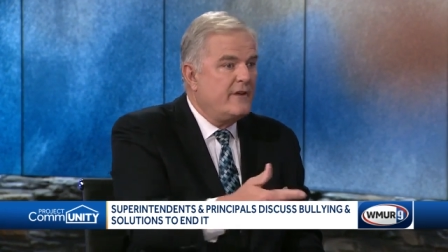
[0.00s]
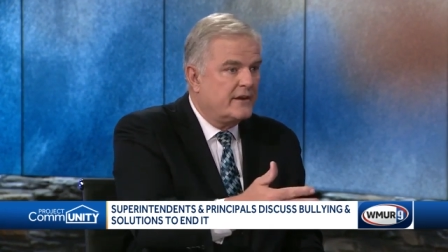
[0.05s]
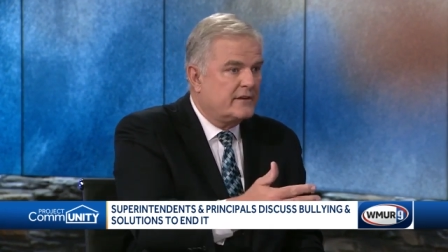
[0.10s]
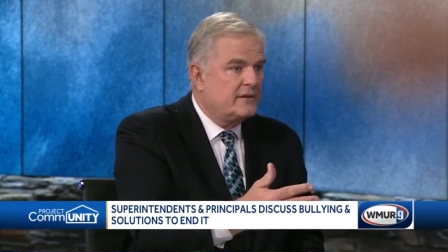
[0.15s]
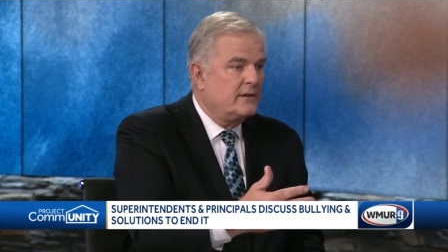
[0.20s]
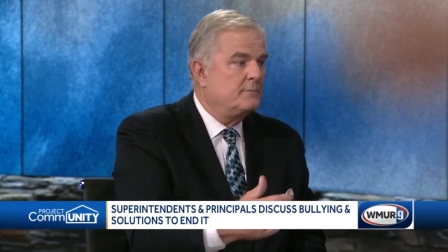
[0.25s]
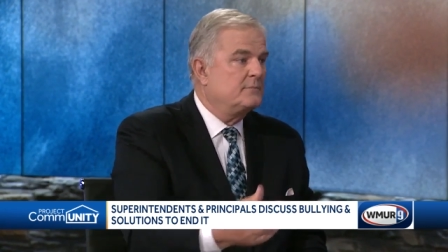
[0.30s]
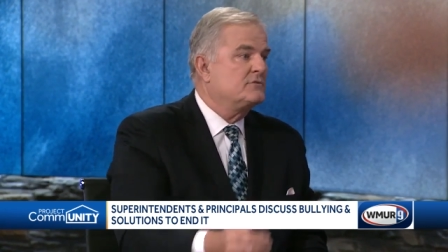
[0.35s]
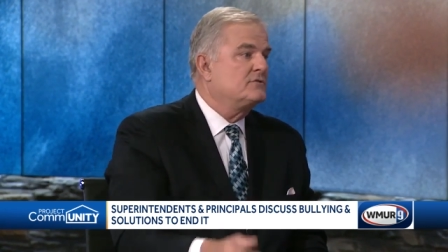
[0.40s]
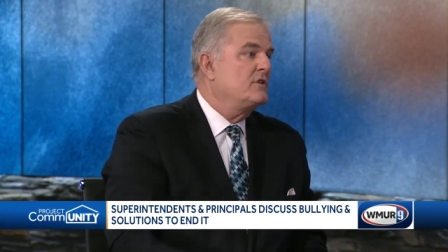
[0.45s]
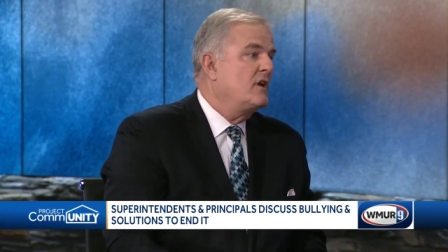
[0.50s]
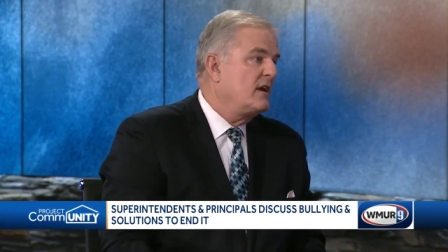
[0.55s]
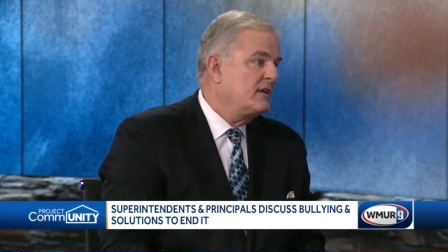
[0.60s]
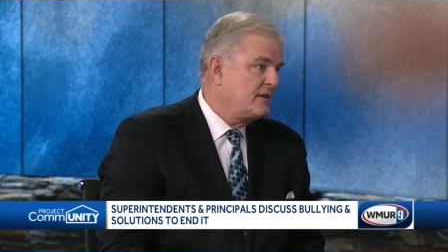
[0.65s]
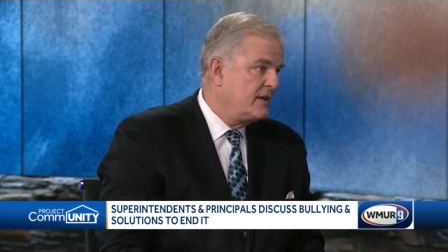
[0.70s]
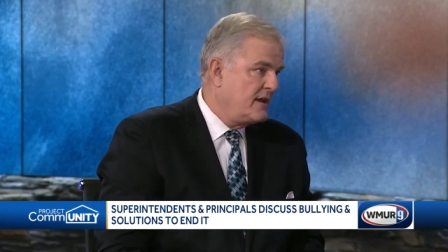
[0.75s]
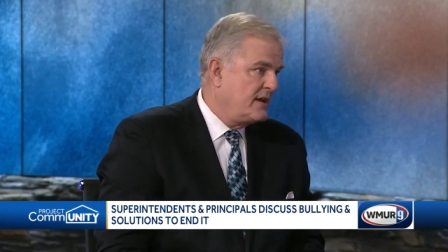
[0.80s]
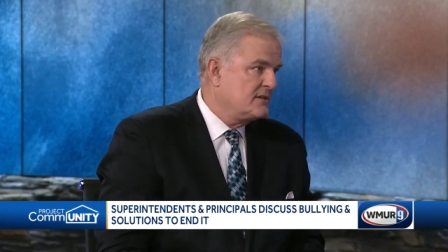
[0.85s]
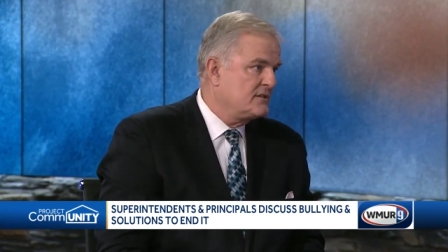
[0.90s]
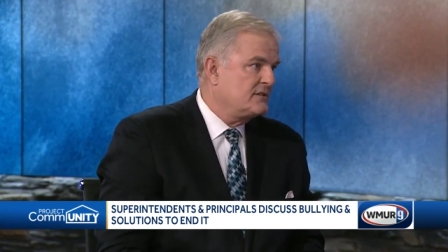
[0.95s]
Always. victims
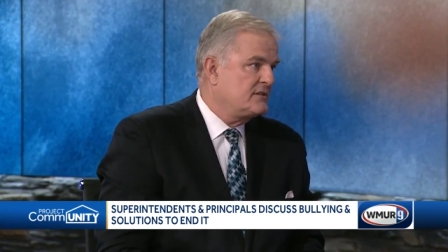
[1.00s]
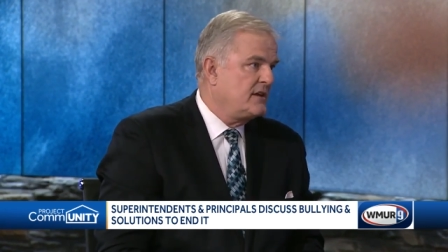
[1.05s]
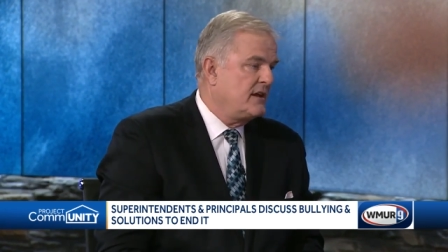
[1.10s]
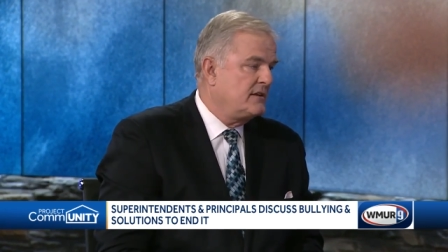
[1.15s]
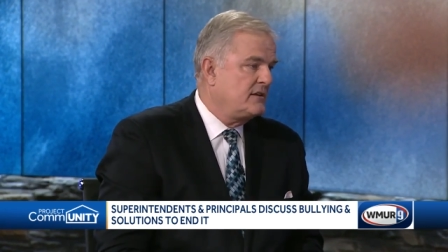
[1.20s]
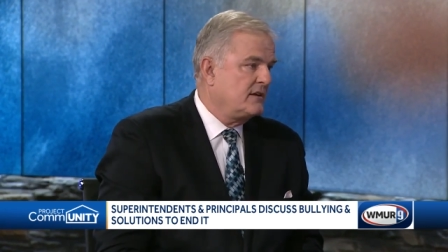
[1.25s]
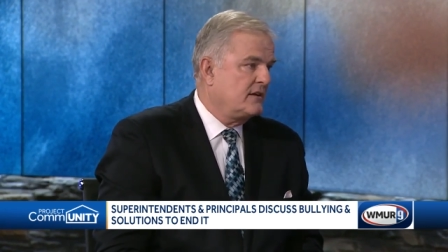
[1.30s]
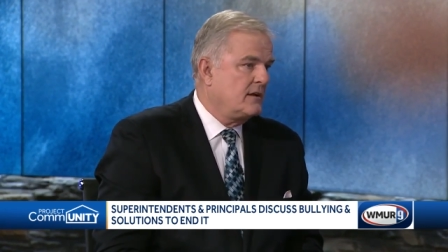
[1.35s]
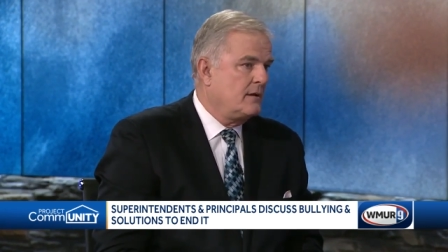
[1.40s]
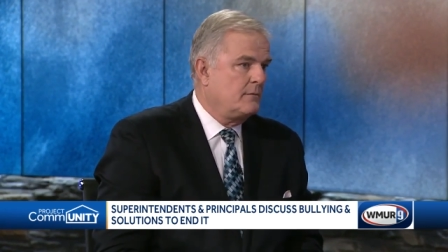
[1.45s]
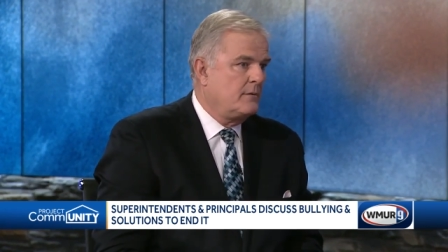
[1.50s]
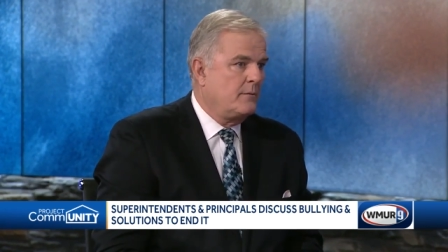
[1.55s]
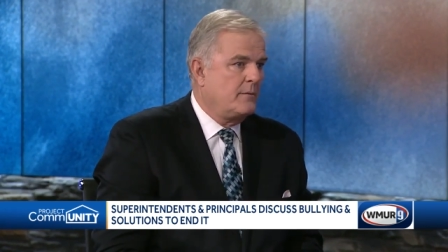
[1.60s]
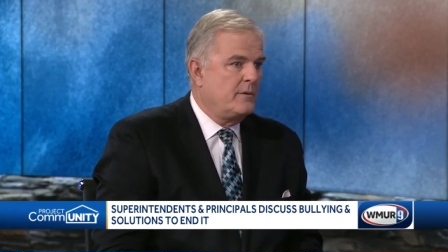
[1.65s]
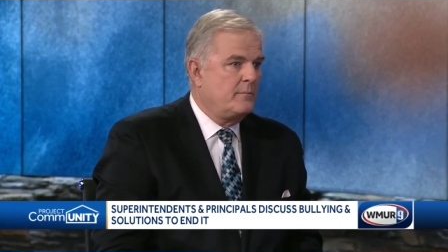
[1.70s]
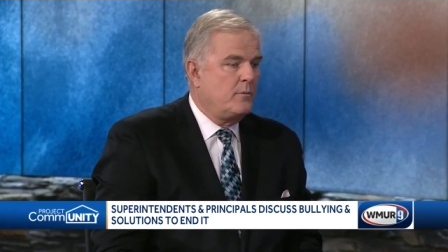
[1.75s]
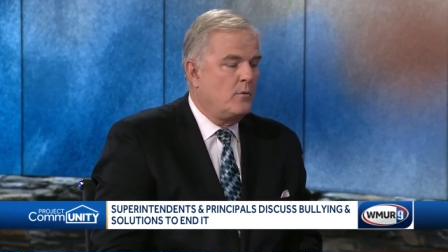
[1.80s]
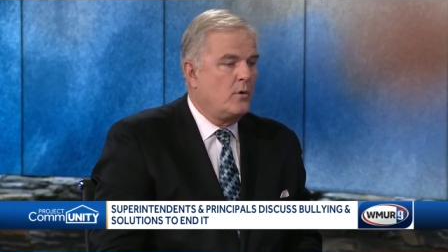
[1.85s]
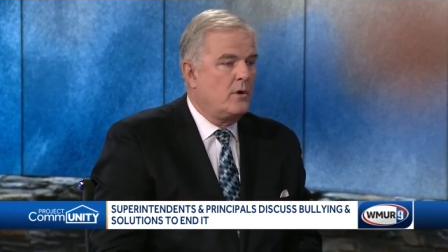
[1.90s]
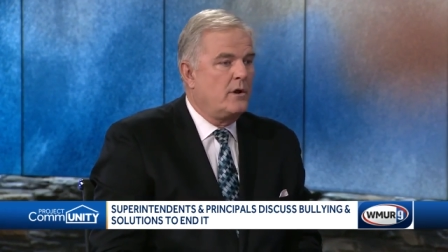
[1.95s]
not to hesitate to come to
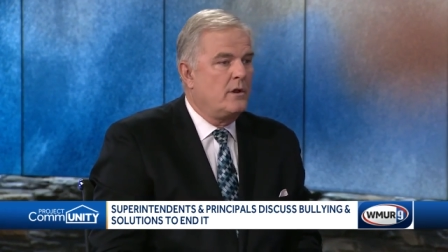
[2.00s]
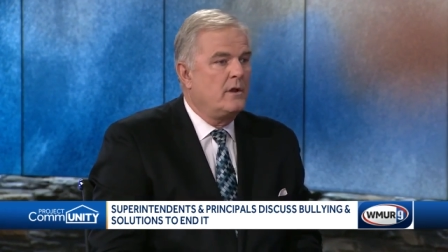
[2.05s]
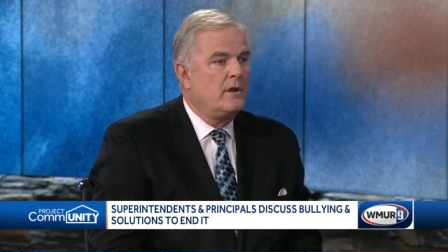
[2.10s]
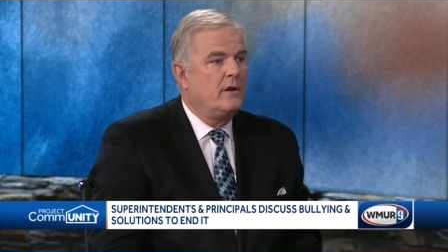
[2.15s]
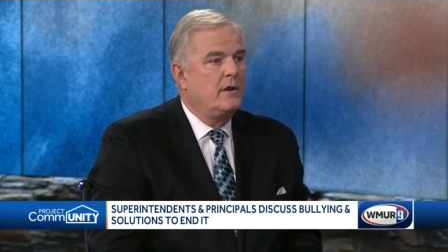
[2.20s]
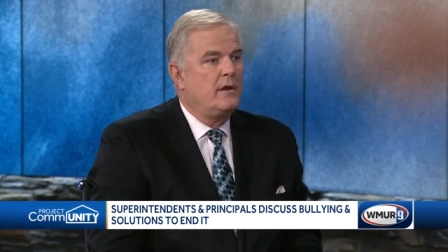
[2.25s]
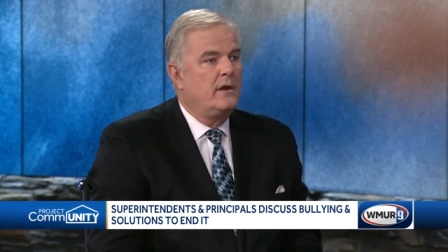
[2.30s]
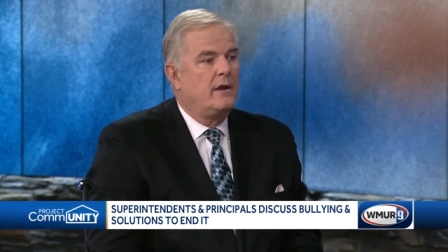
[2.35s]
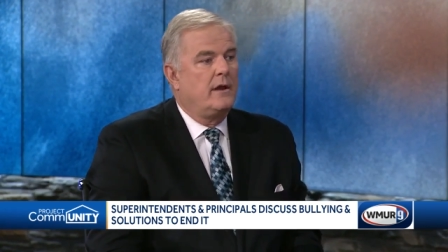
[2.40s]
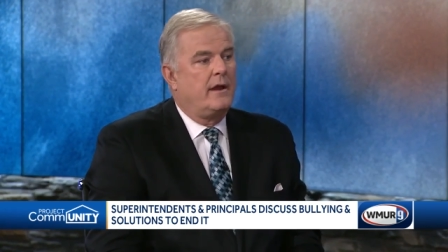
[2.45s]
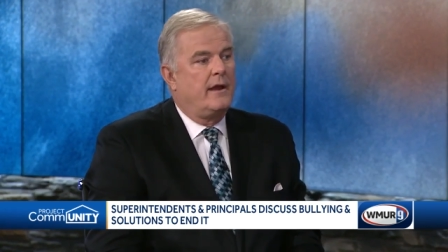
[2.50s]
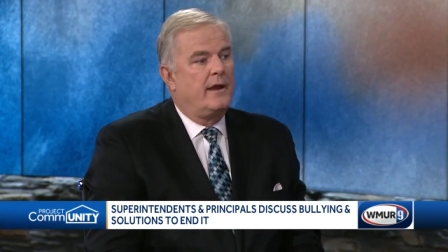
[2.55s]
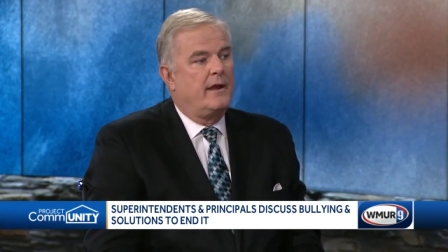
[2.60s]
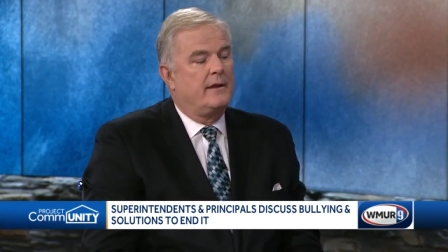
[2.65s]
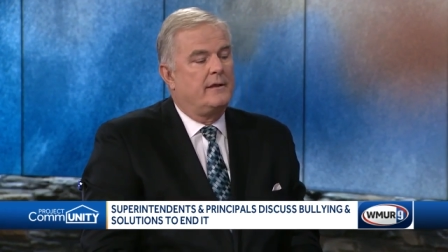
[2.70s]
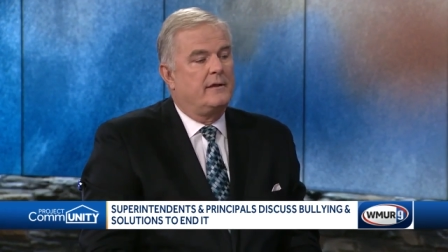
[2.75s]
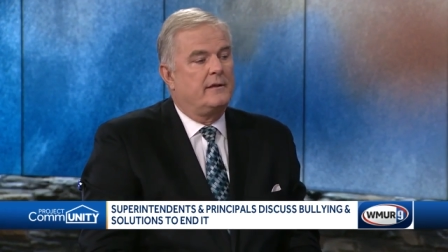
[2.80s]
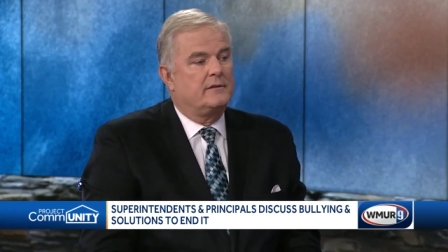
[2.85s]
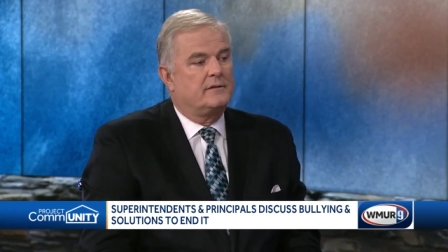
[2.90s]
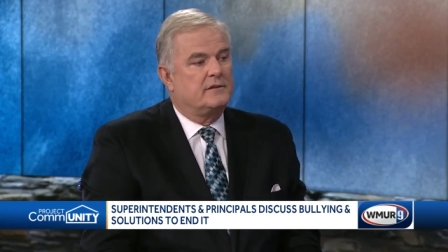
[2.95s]
report,
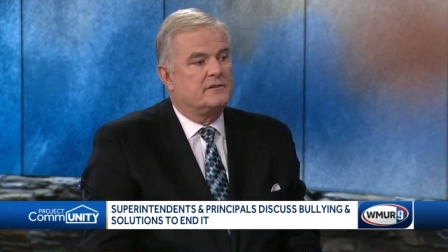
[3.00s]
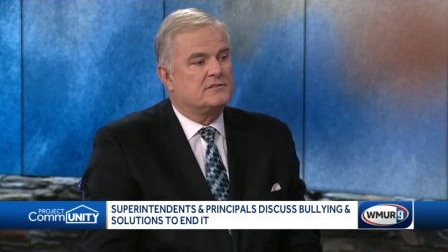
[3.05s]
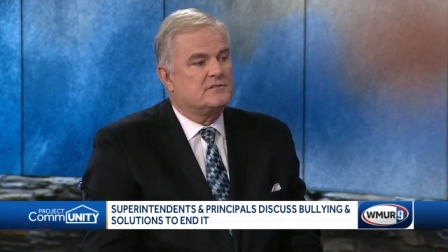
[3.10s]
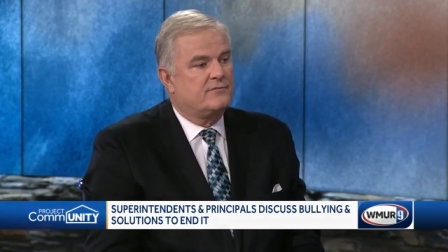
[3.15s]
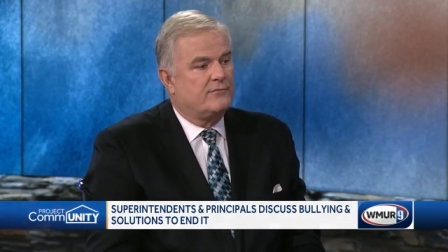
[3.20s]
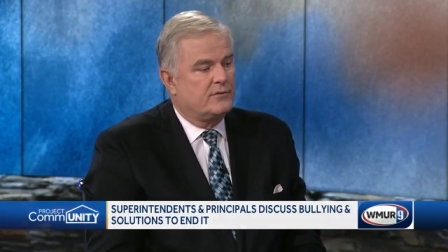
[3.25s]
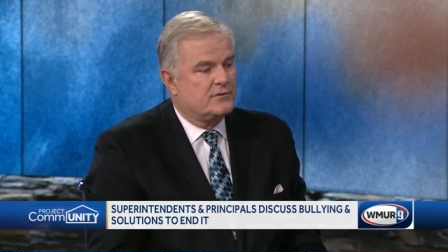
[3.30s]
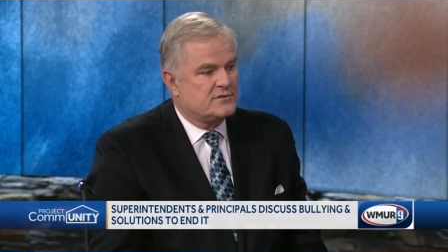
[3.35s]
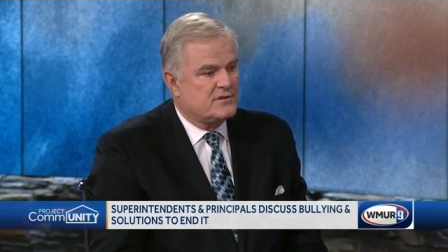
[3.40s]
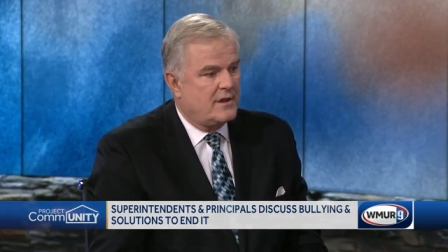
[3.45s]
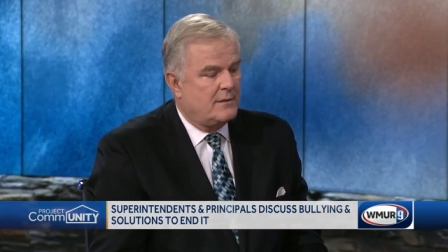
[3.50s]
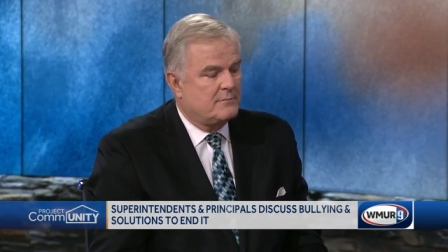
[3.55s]
and just for